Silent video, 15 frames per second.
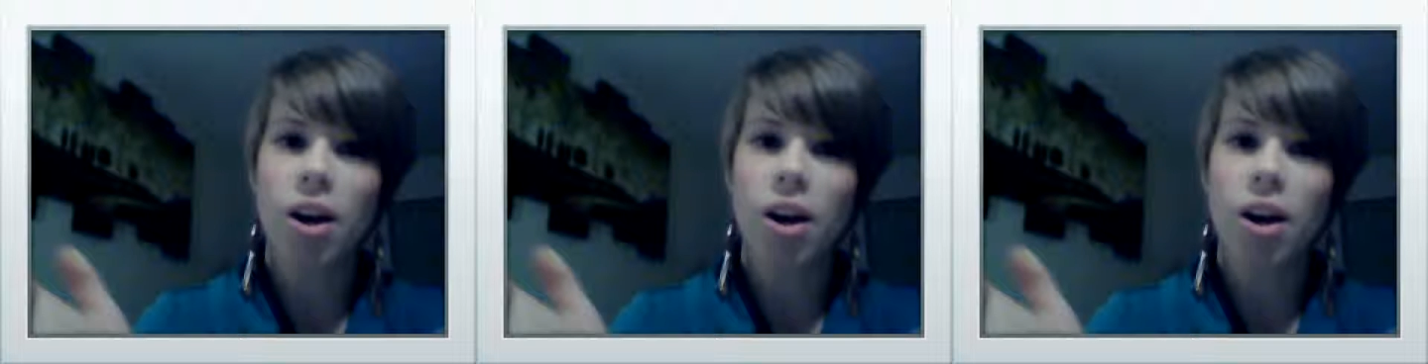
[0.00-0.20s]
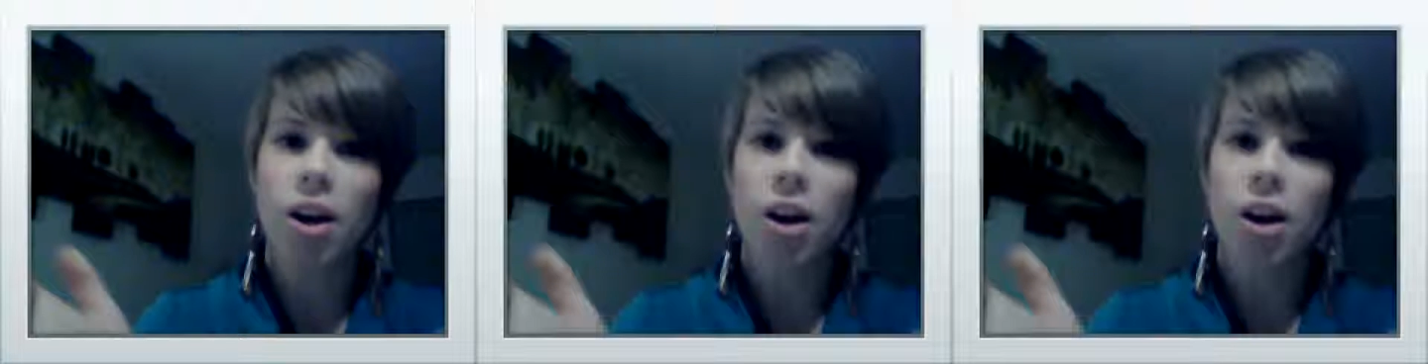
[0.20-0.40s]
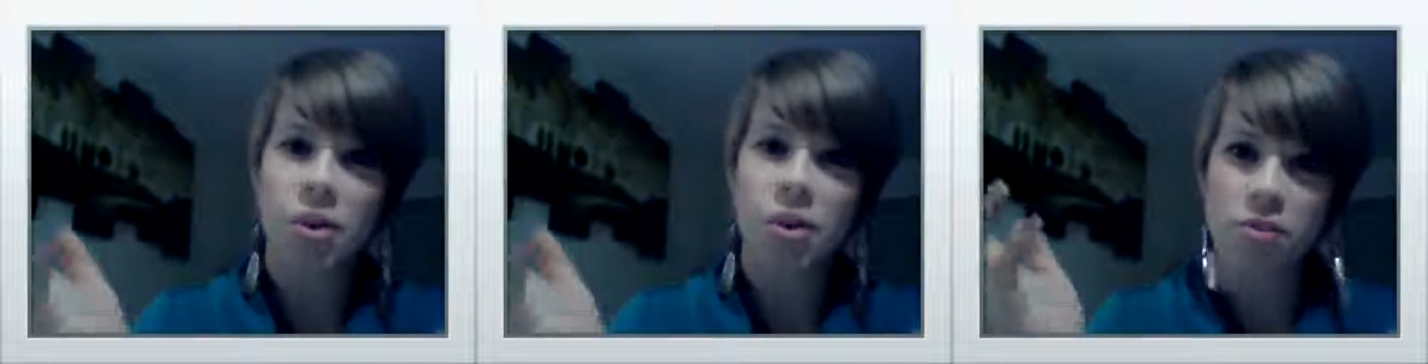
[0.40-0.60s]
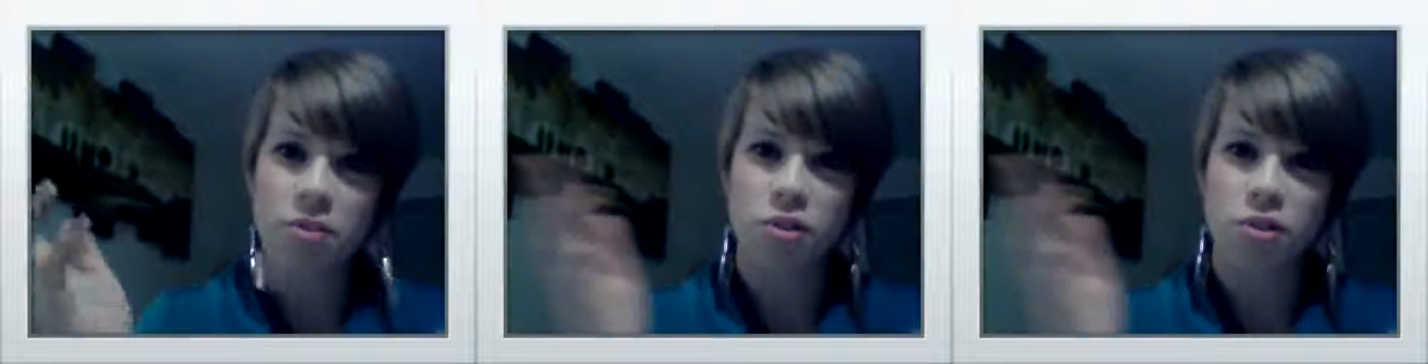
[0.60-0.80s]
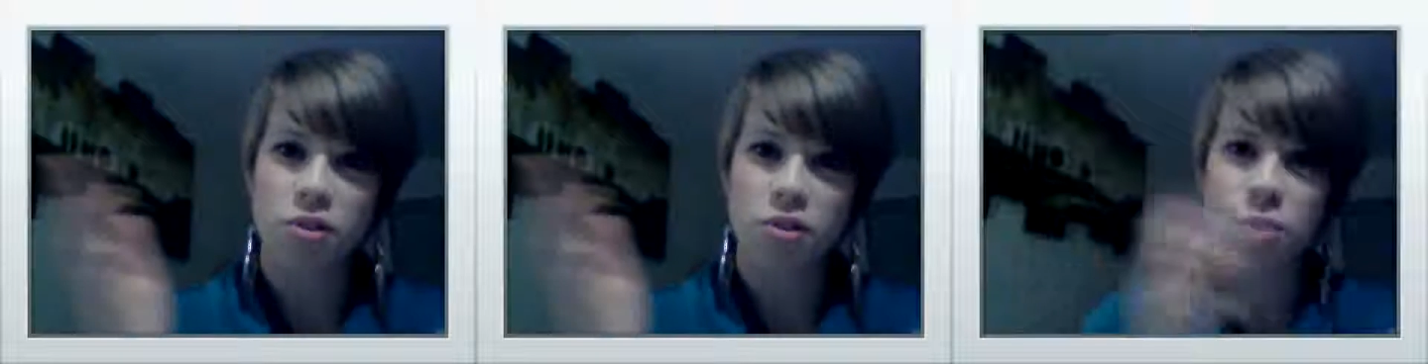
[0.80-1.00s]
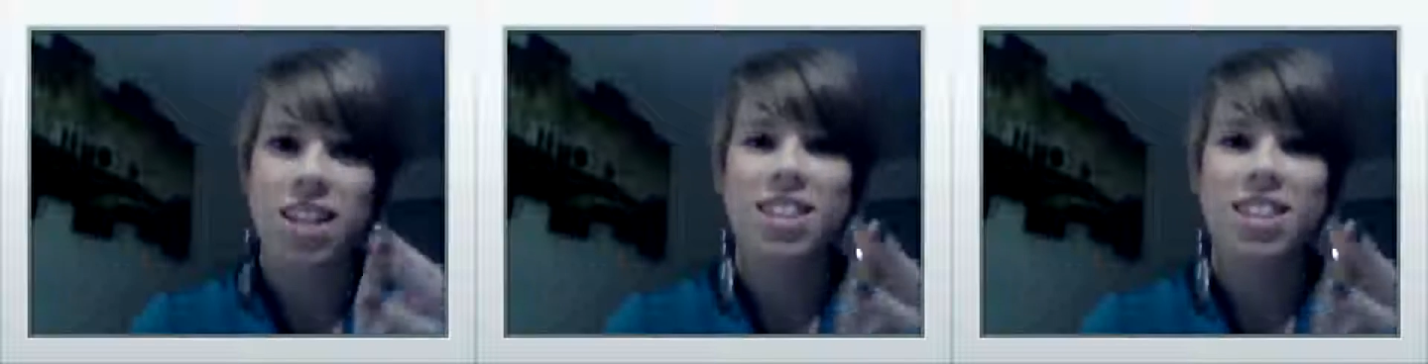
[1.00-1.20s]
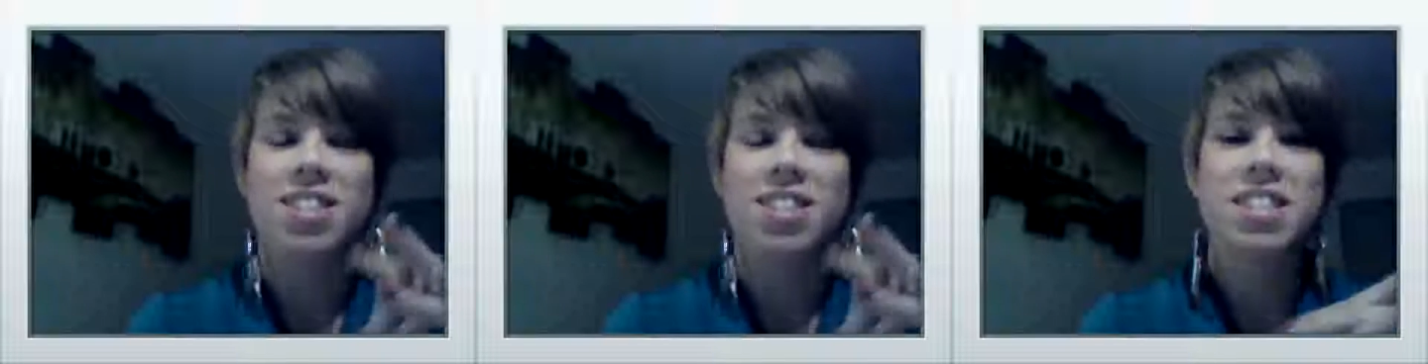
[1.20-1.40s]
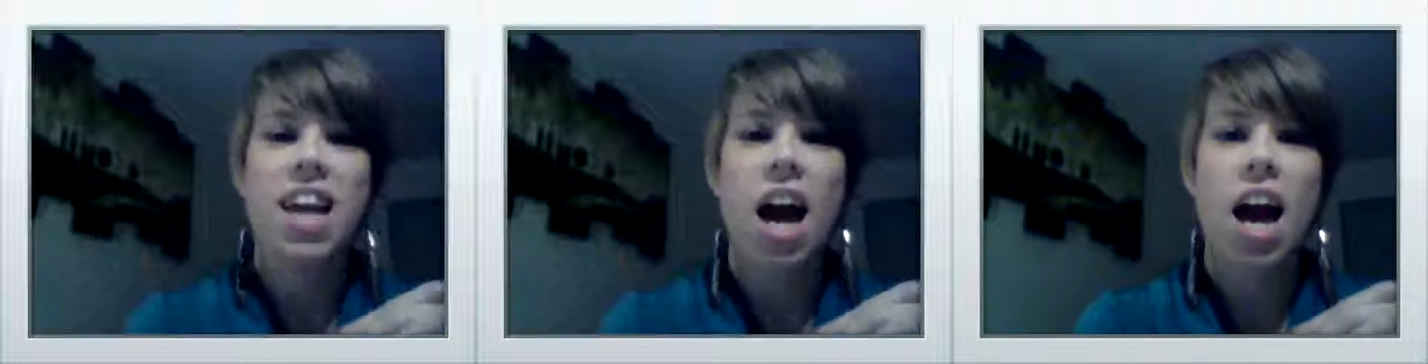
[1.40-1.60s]
Hello there, everybody. This
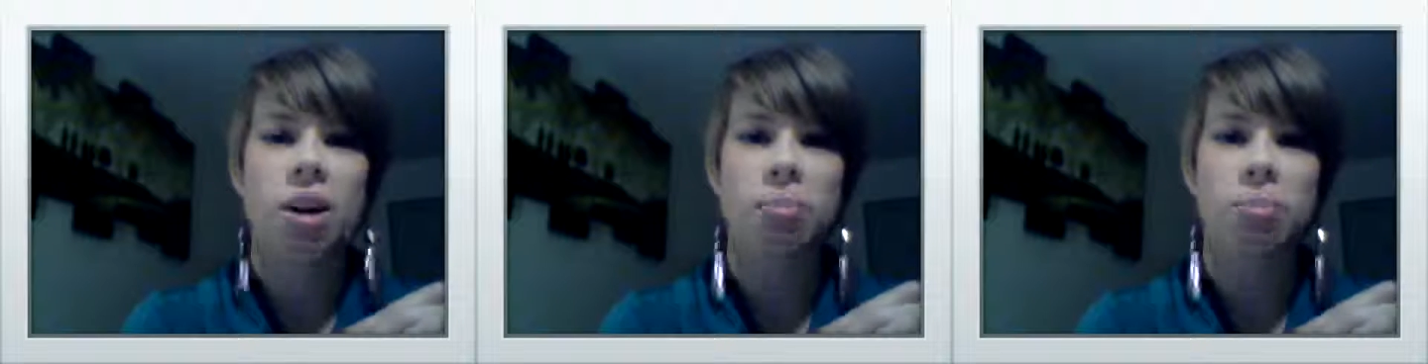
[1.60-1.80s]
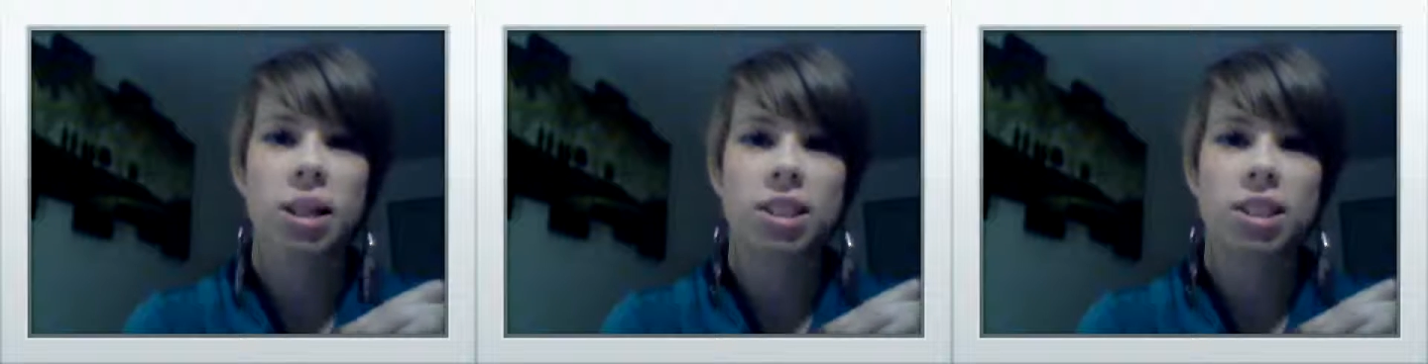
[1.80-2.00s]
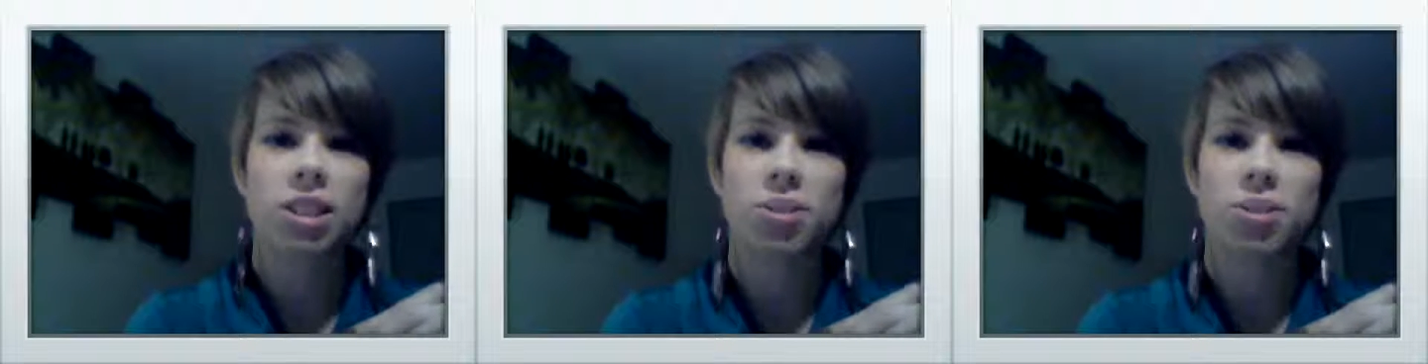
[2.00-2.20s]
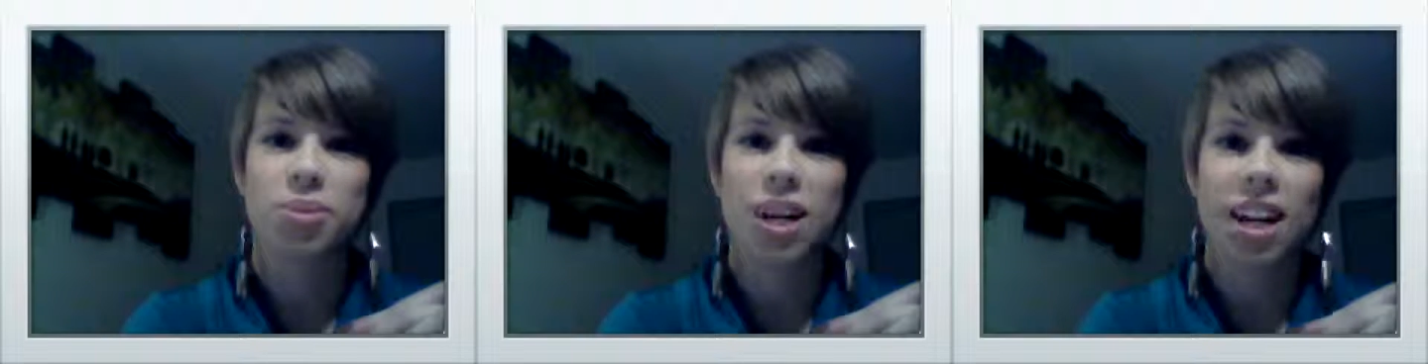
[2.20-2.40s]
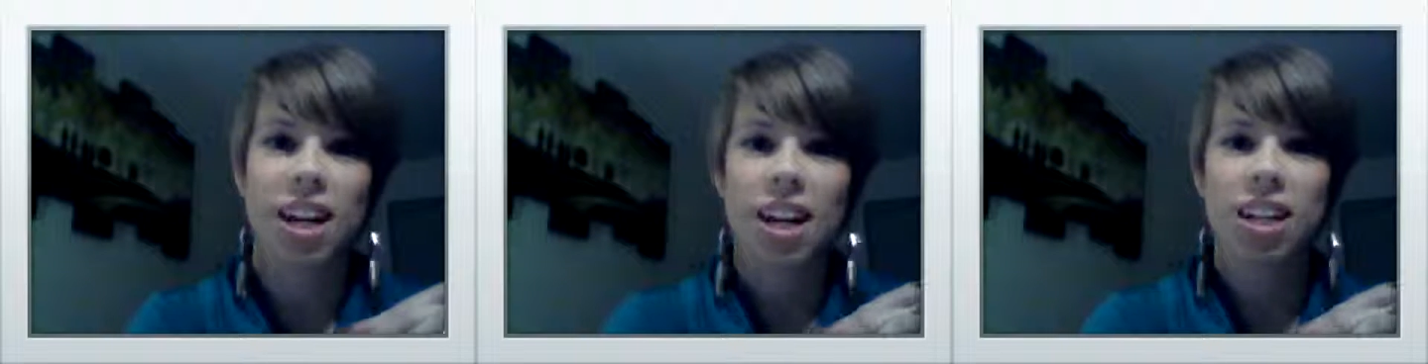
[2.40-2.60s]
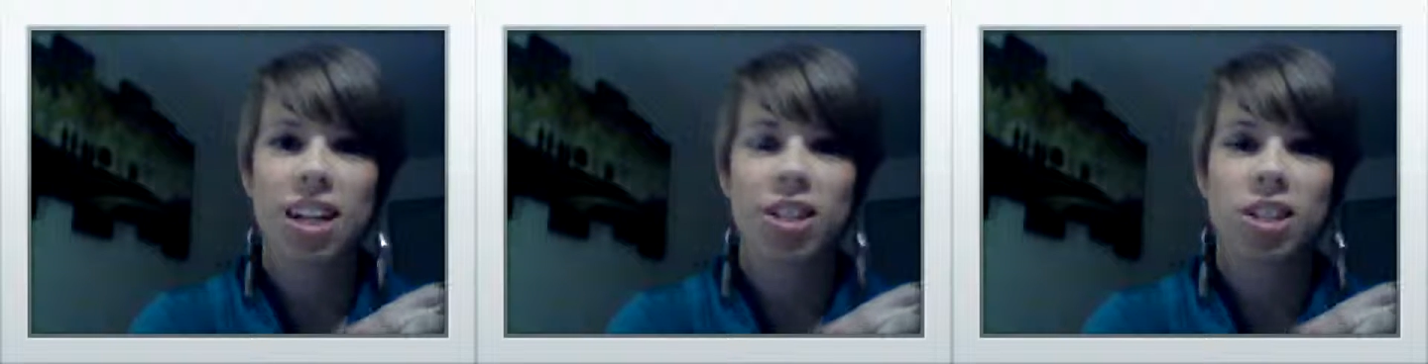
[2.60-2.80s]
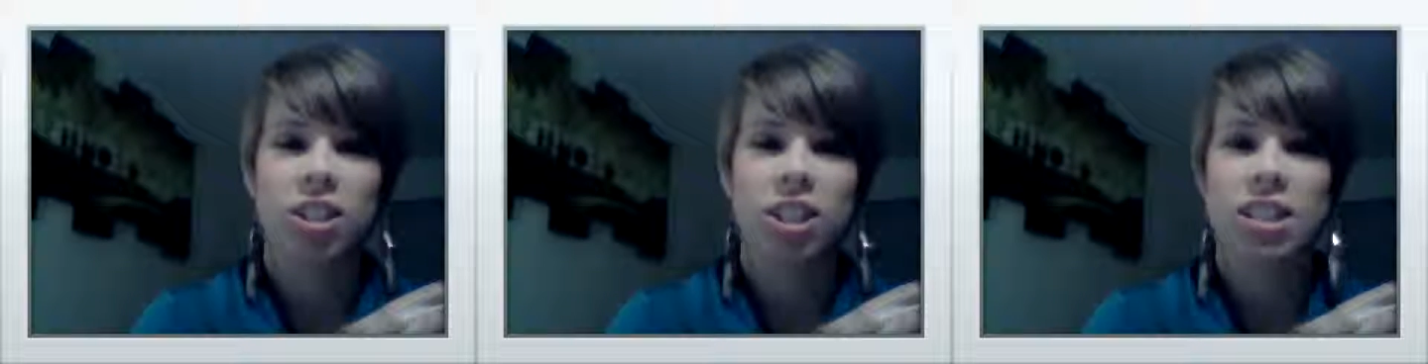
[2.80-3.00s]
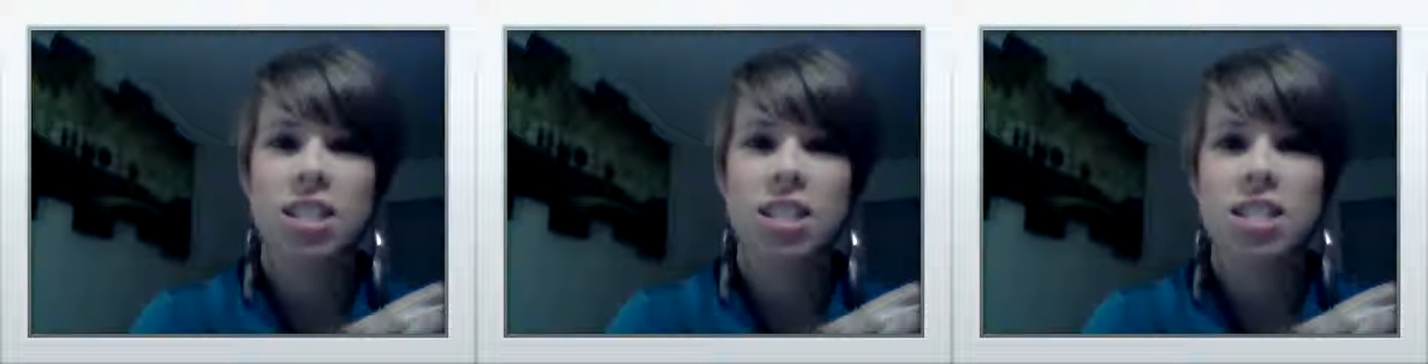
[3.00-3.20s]
is Kat Bickert, the Renegade
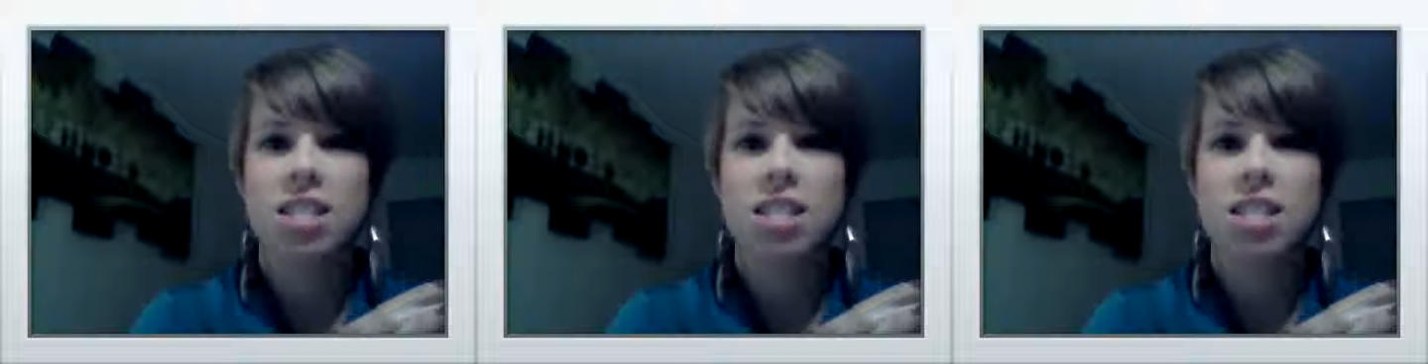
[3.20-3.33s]
Artist,